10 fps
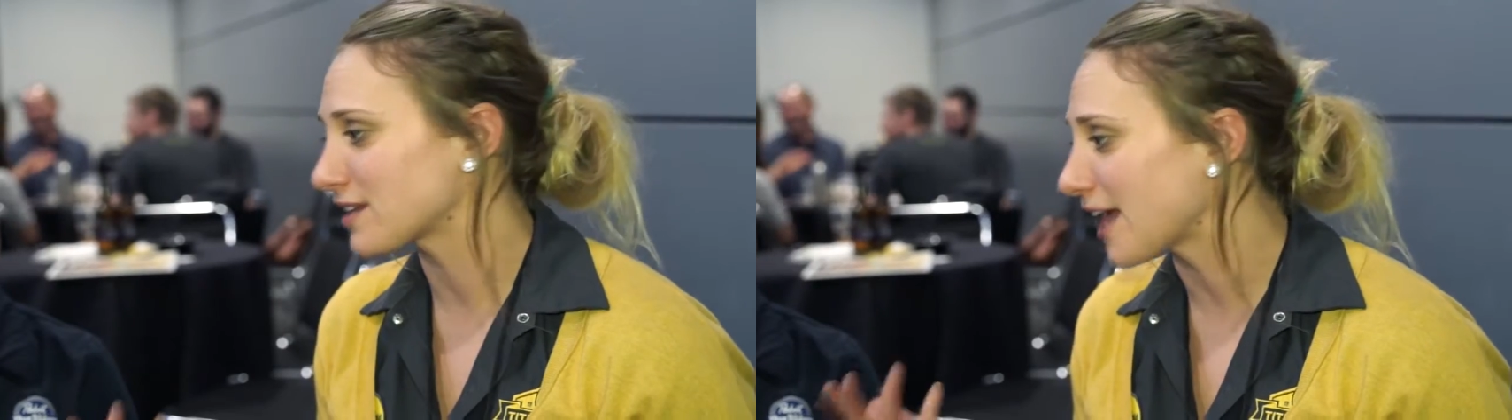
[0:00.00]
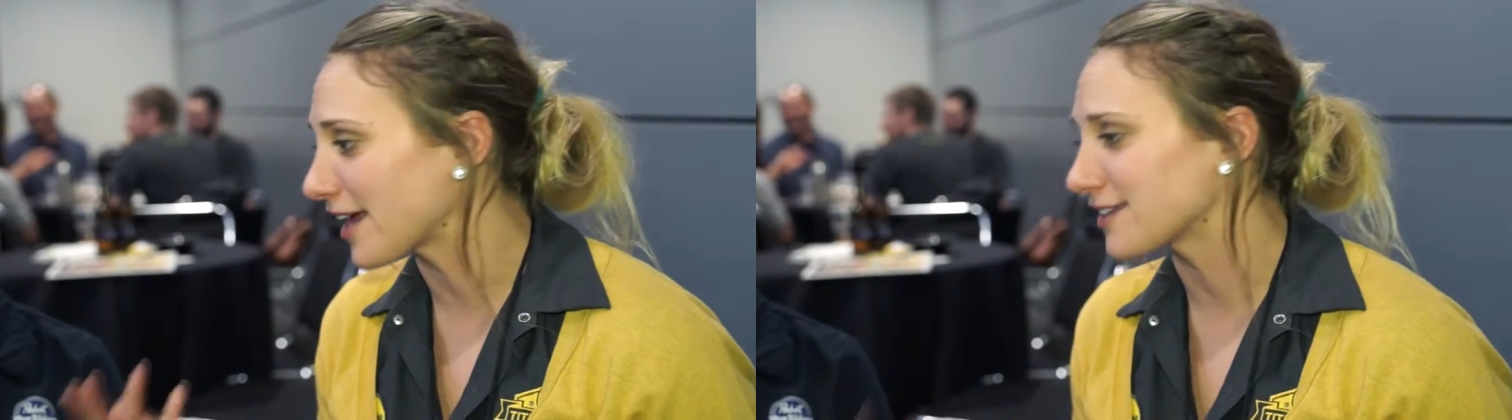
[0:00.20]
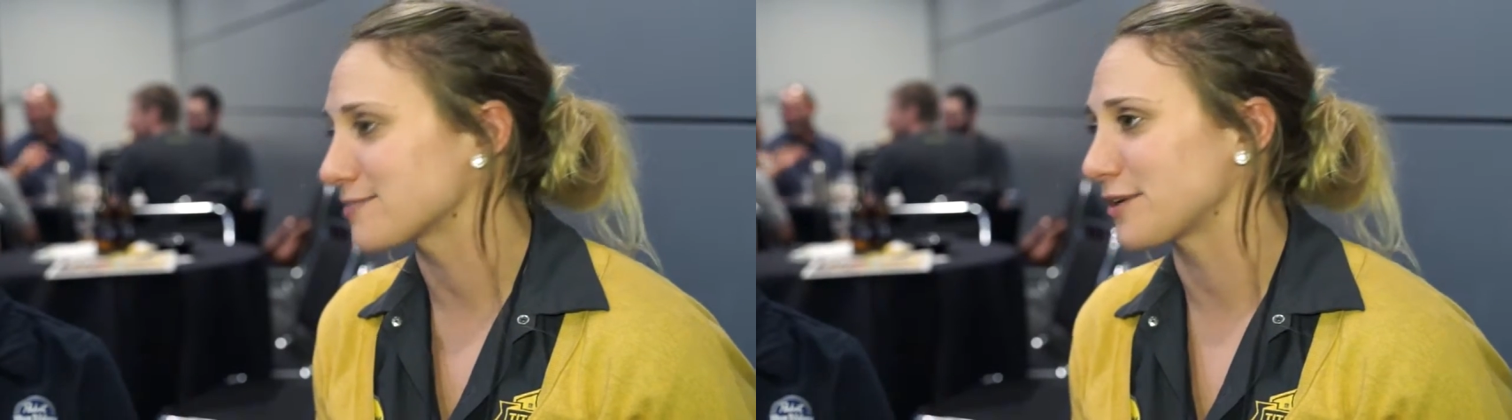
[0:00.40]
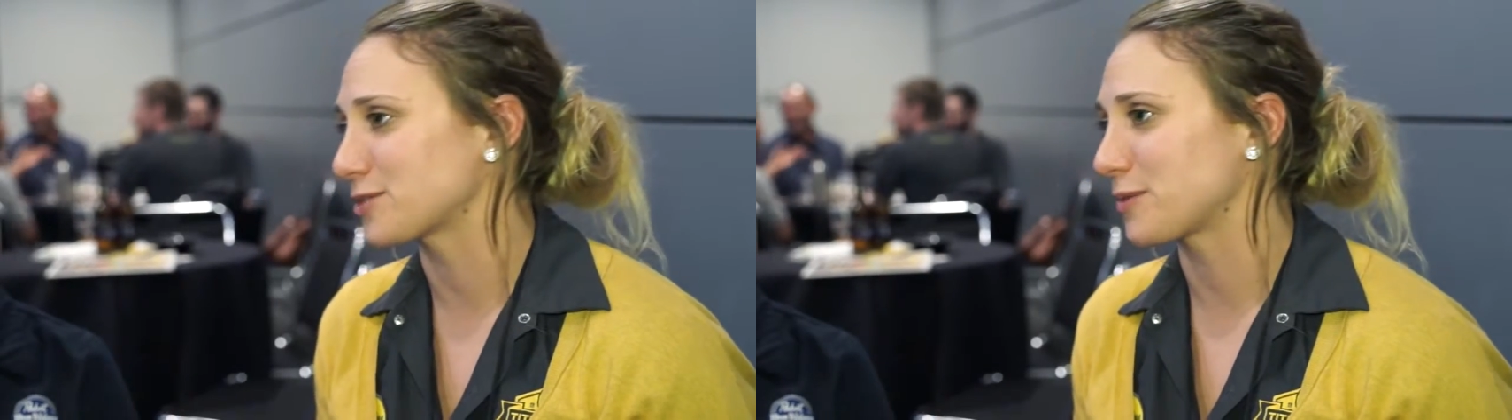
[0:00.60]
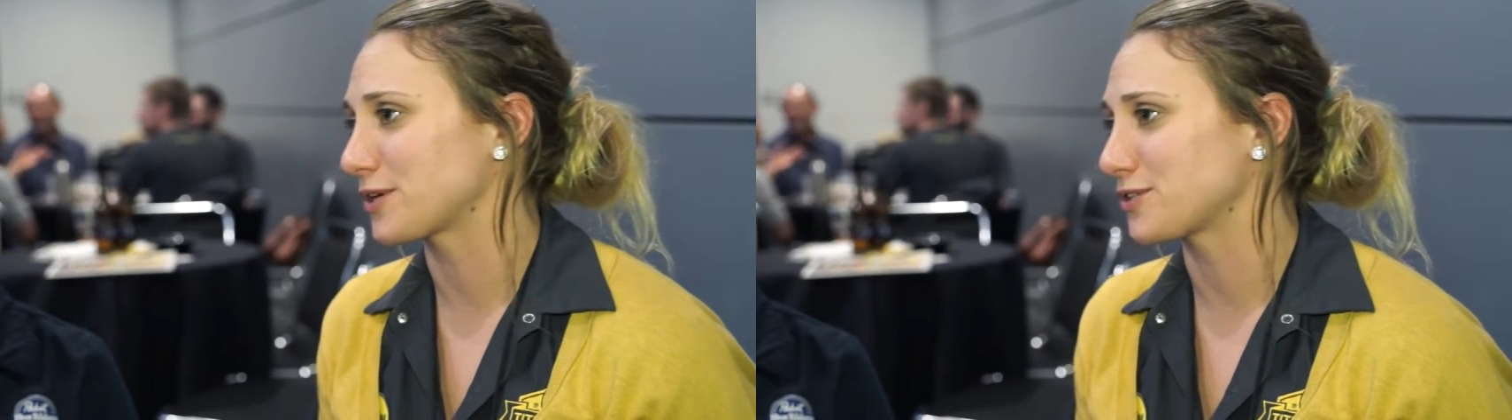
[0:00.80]
keg as
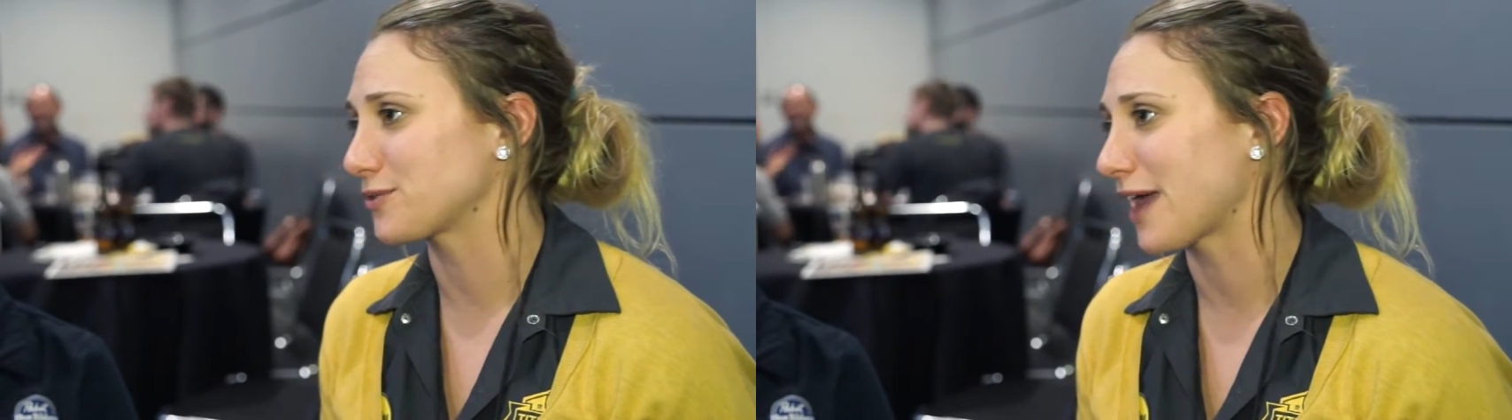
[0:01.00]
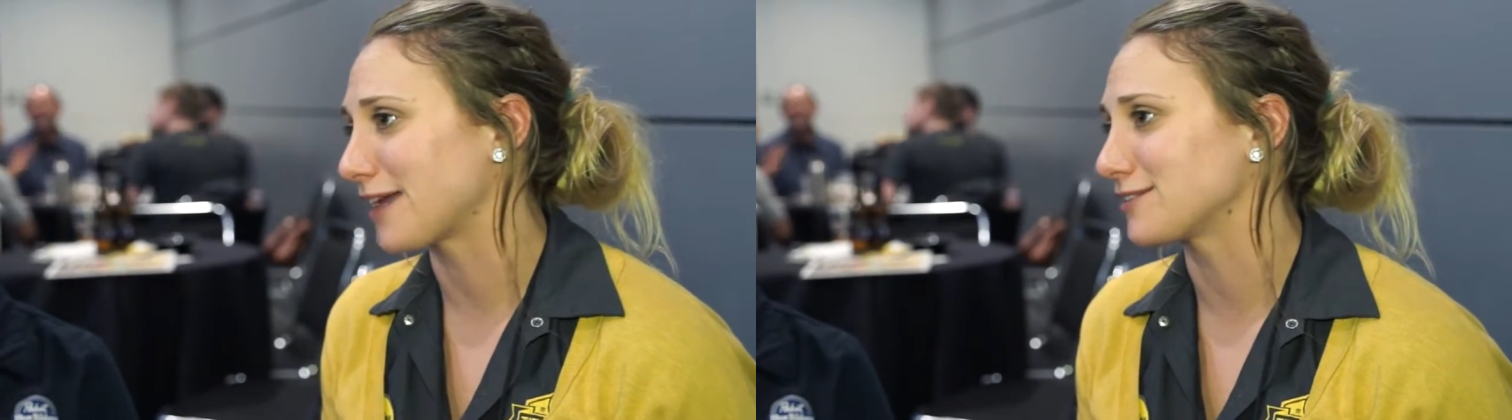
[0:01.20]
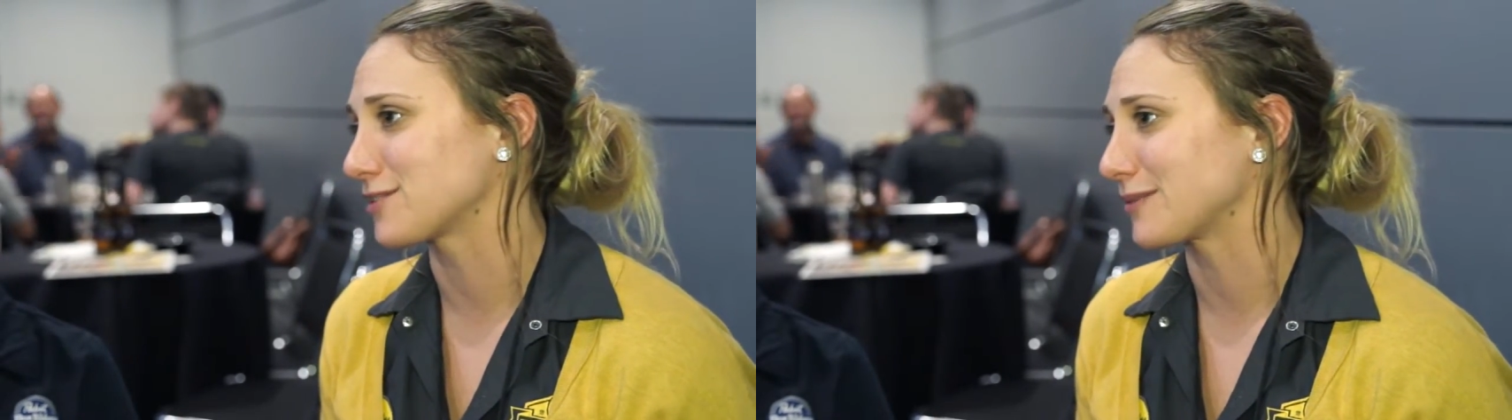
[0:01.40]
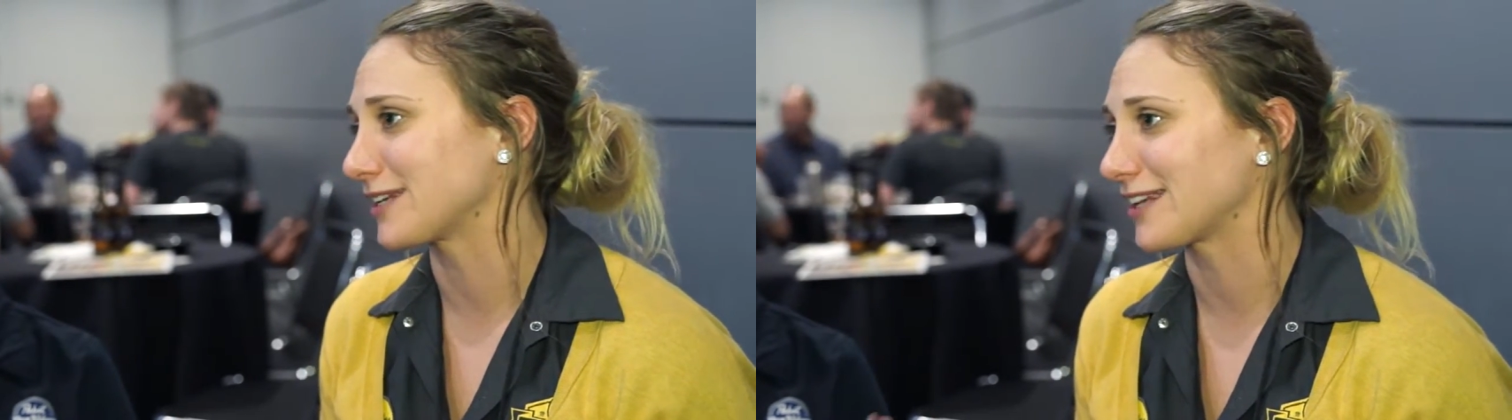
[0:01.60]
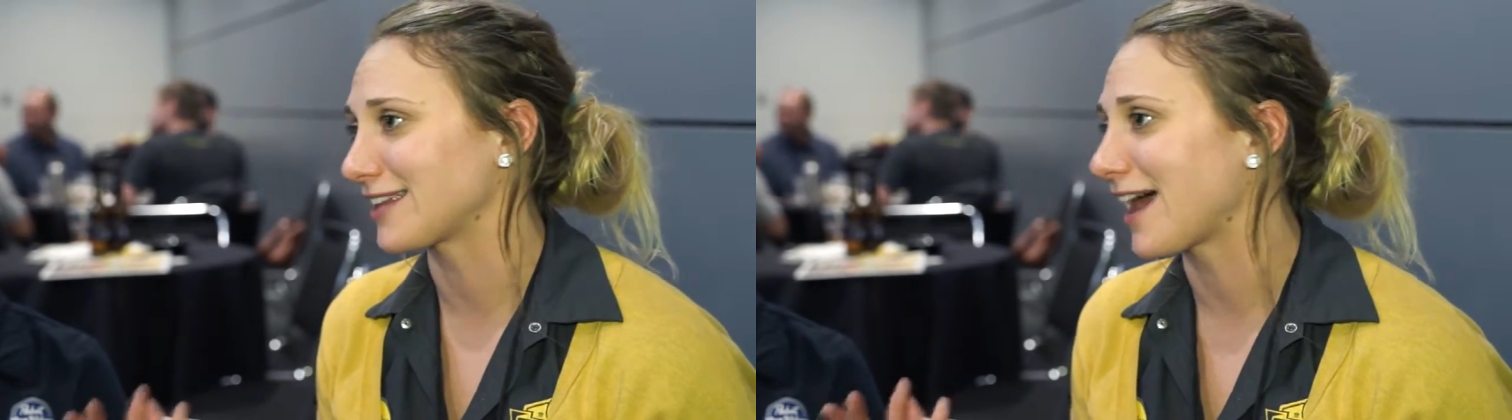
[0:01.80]
much beer as you can so we
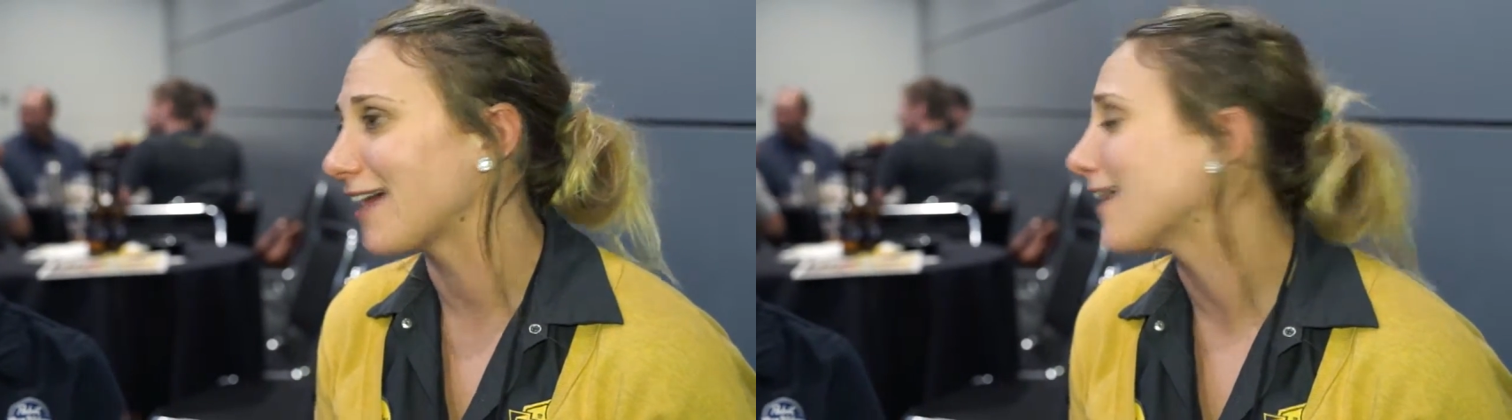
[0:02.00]
can get the hell